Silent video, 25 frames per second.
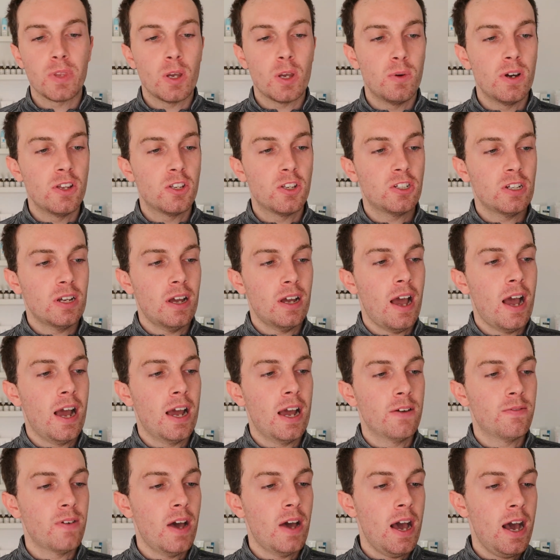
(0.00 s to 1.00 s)
which I
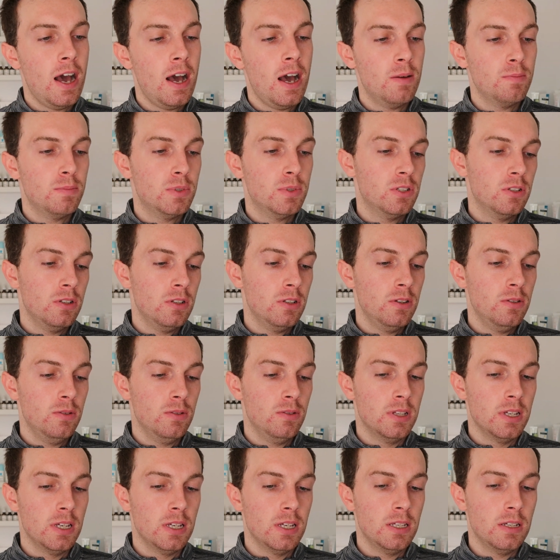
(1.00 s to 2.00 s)
have
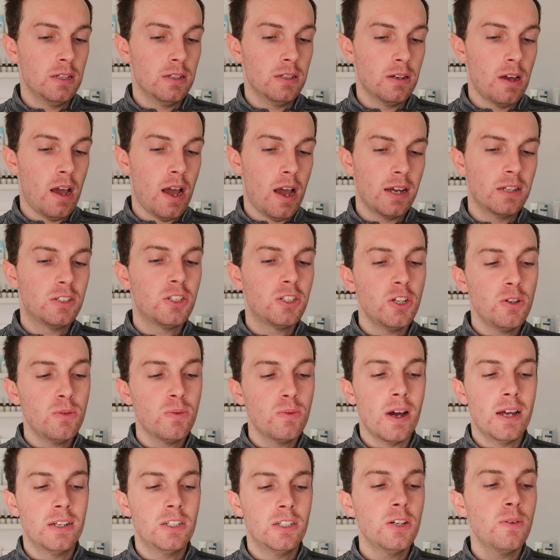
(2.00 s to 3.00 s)
absolutely, I
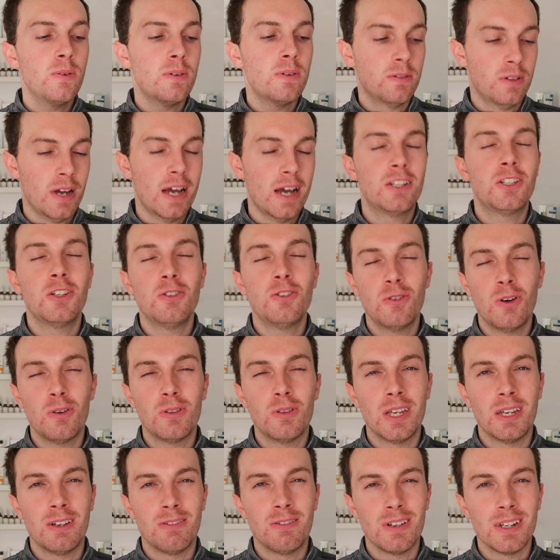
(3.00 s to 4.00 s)
do know
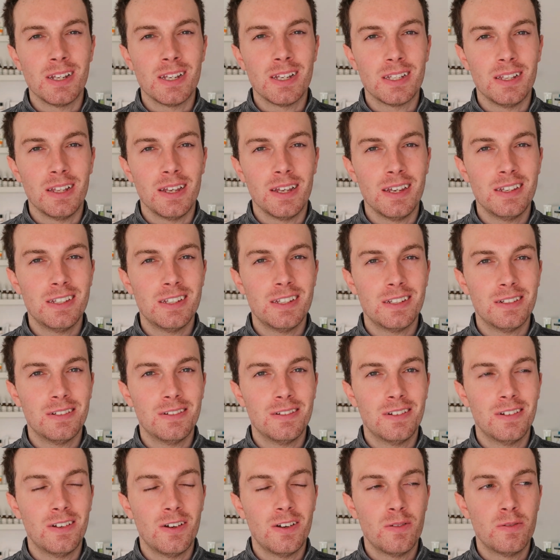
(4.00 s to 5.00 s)
the ingredients list,
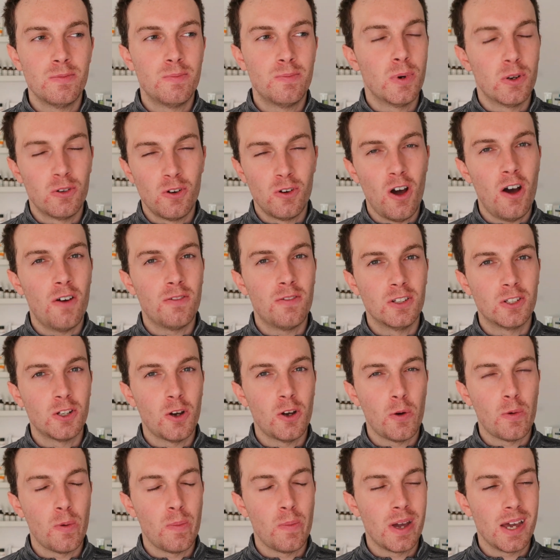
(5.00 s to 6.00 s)
but not off the
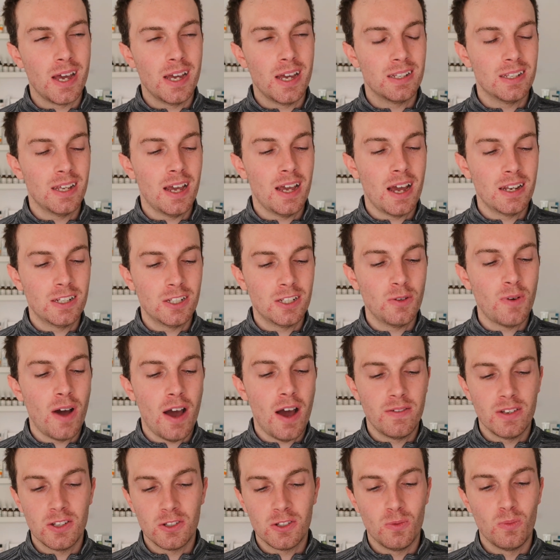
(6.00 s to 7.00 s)
top of my head. I do
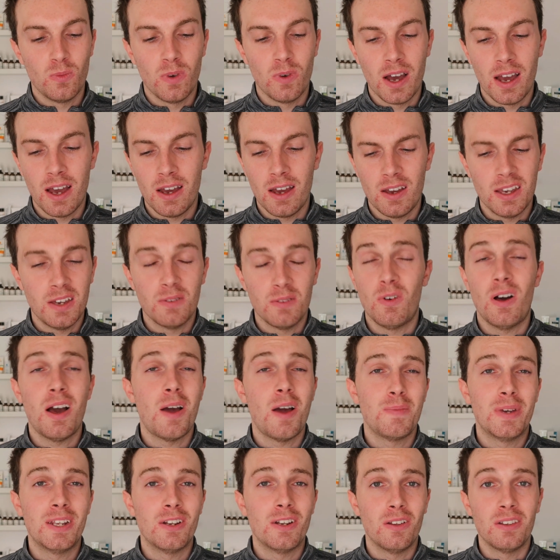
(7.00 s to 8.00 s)
have it somewhere,
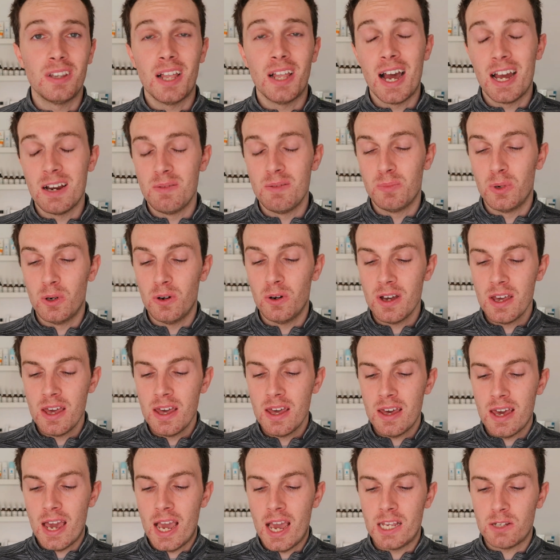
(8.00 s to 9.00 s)
I mean online, but
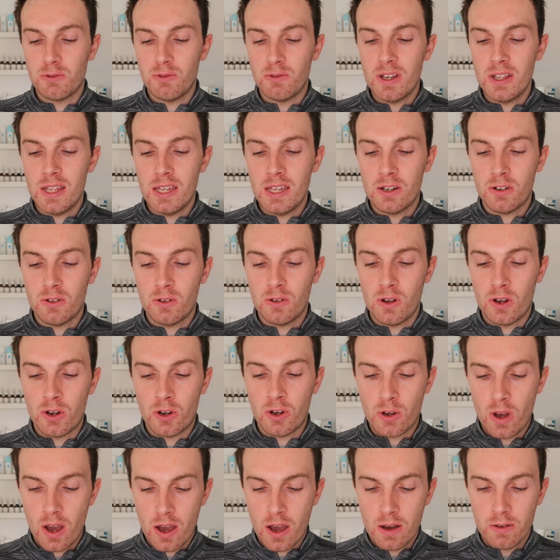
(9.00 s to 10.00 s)
it's really
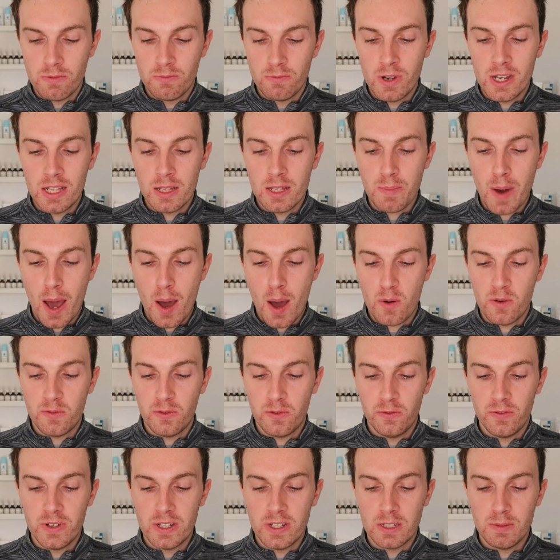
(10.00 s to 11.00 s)
a really
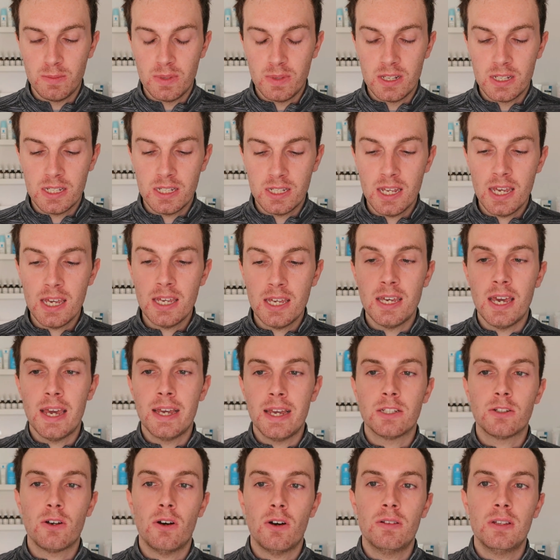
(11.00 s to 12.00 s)
powerful vitamin C.
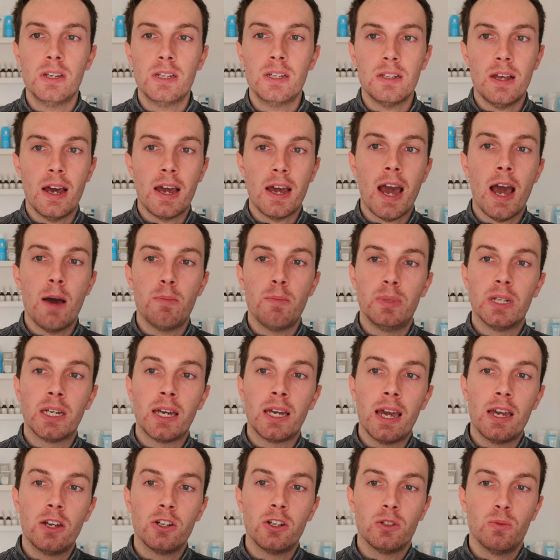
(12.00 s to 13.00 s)
It's got this like
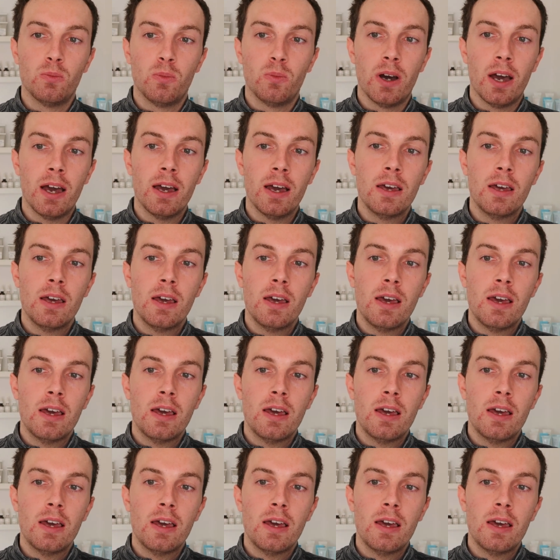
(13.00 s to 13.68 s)
application where